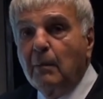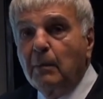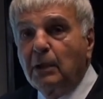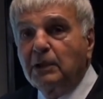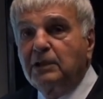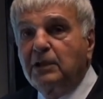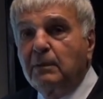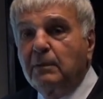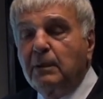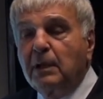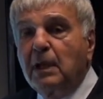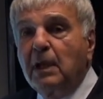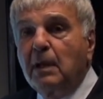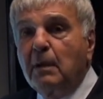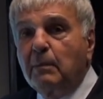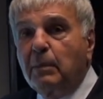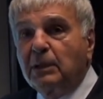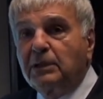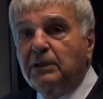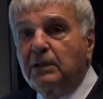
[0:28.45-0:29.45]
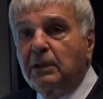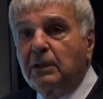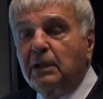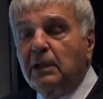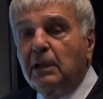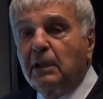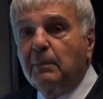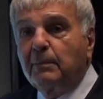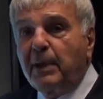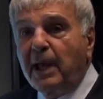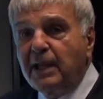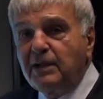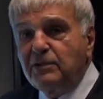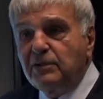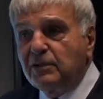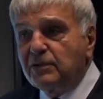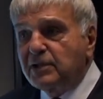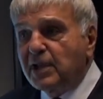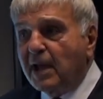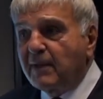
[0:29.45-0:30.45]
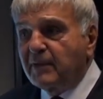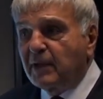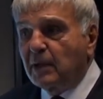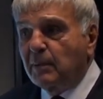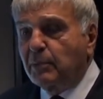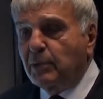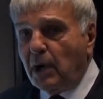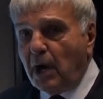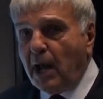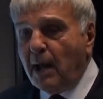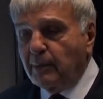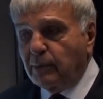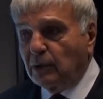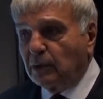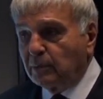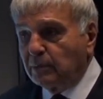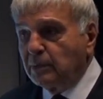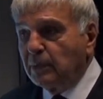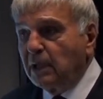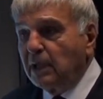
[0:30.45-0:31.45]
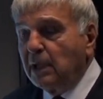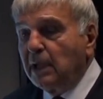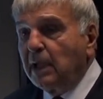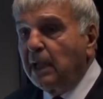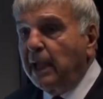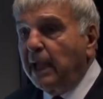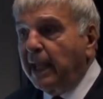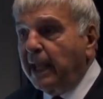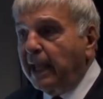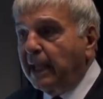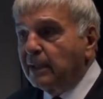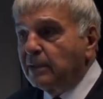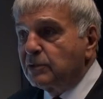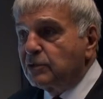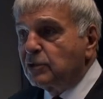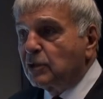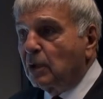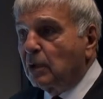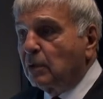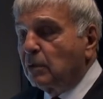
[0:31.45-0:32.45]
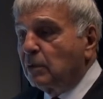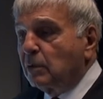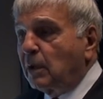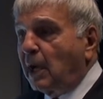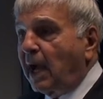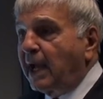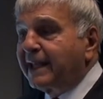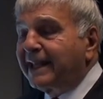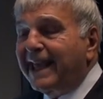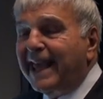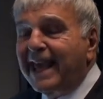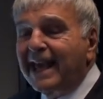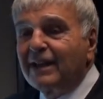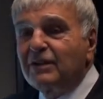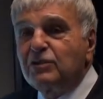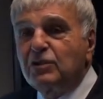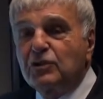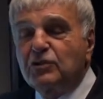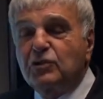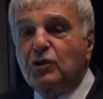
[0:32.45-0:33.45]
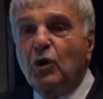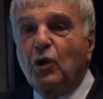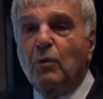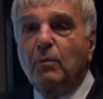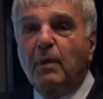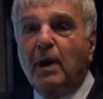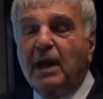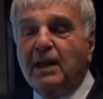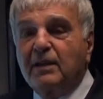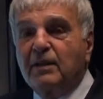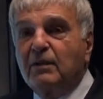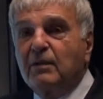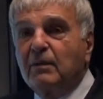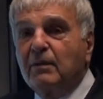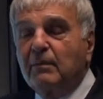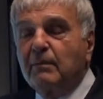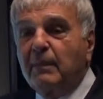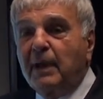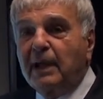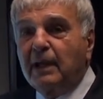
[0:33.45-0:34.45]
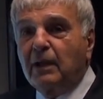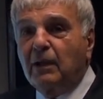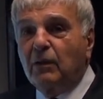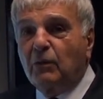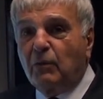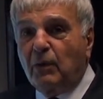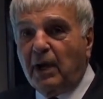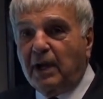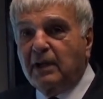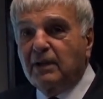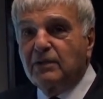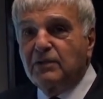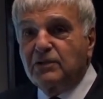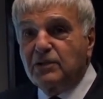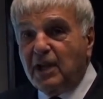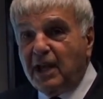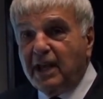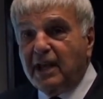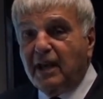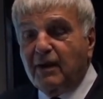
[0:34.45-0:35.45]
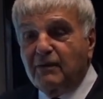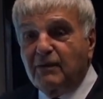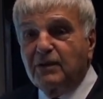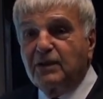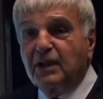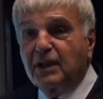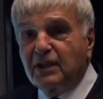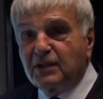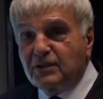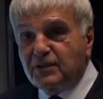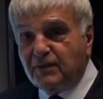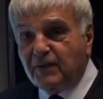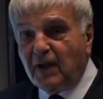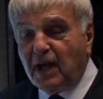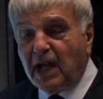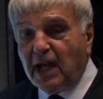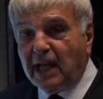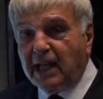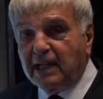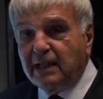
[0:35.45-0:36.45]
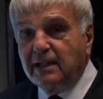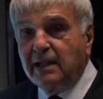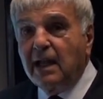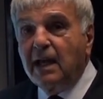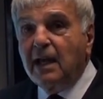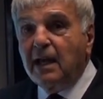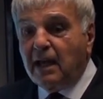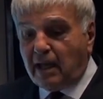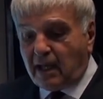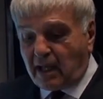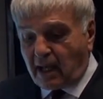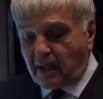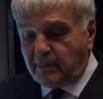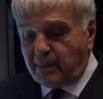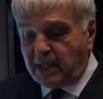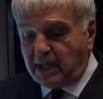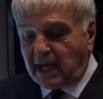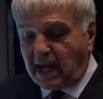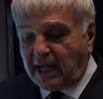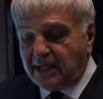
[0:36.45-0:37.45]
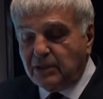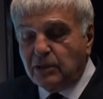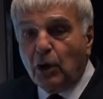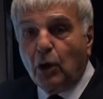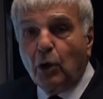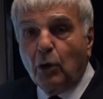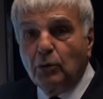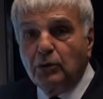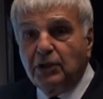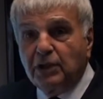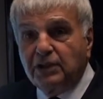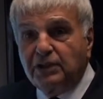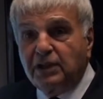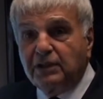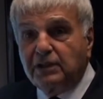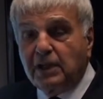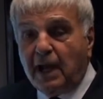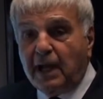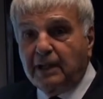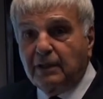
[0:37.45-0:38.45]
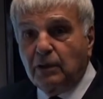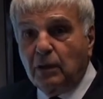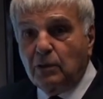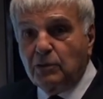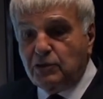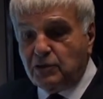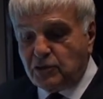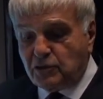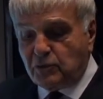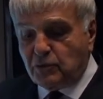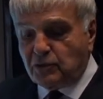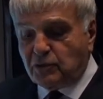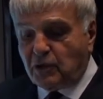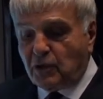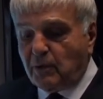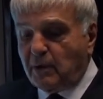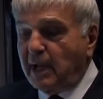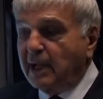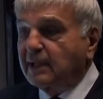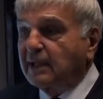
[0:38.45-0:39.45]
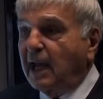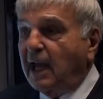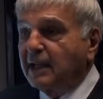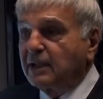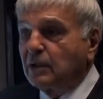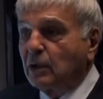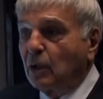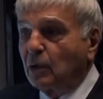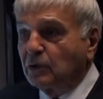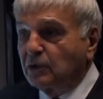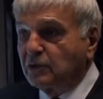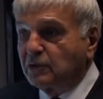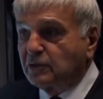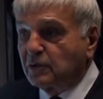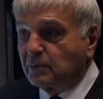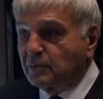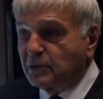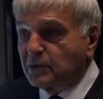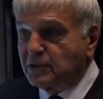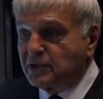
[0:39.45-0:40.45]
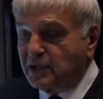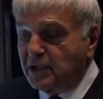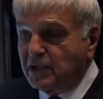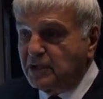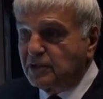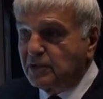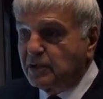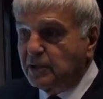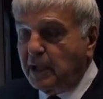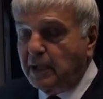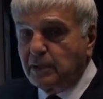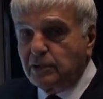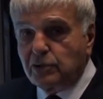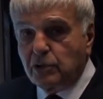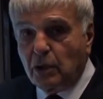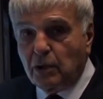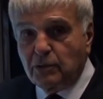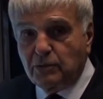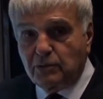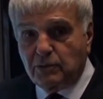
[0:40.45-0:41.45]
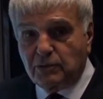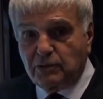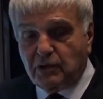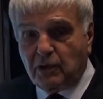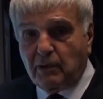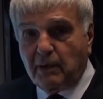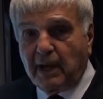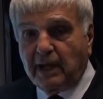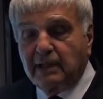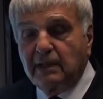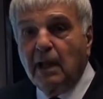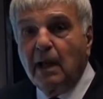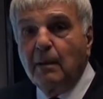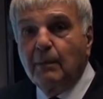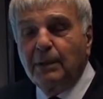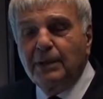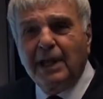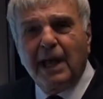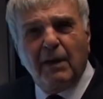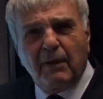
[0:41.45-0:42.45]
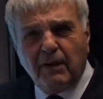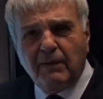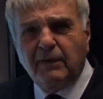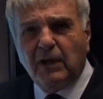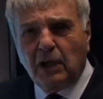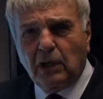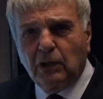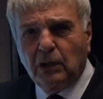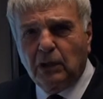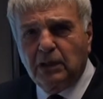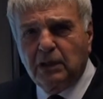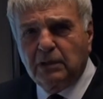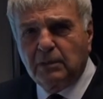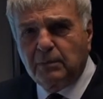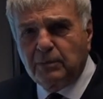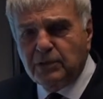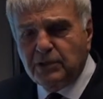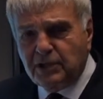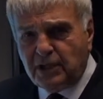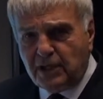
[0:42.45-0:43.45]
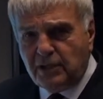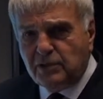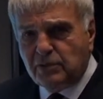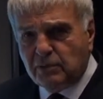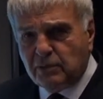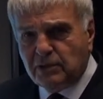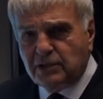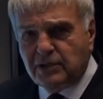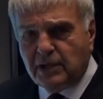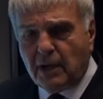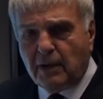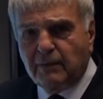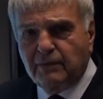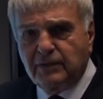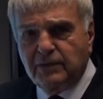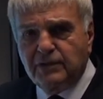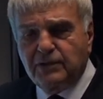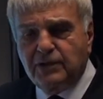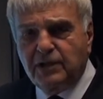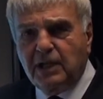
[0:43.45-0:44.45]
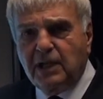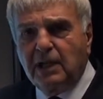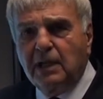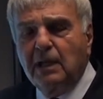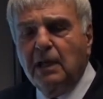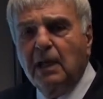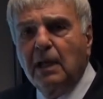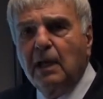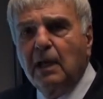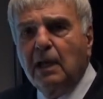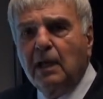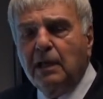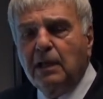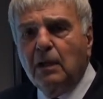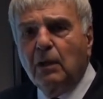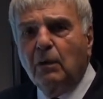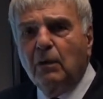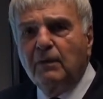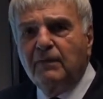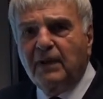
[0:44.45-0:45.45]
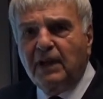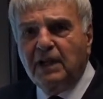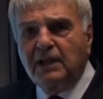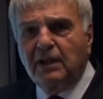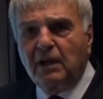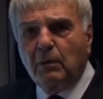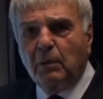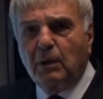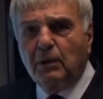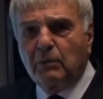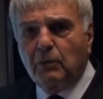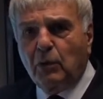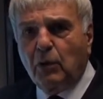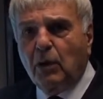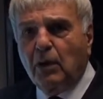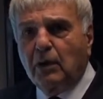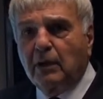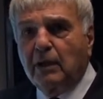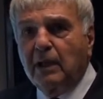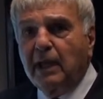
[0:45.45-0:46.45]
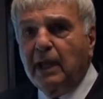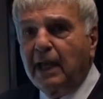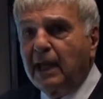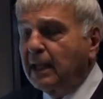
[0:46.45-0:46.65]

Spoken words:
But the patient's having a problem. And so I can't just go by the medical records saying everything is fine. I mean, I know that the diagnosis was correct. I know that the procedure they chose was correct. But now I've got to look at the procedure itself to see, you know, if anything went wrong.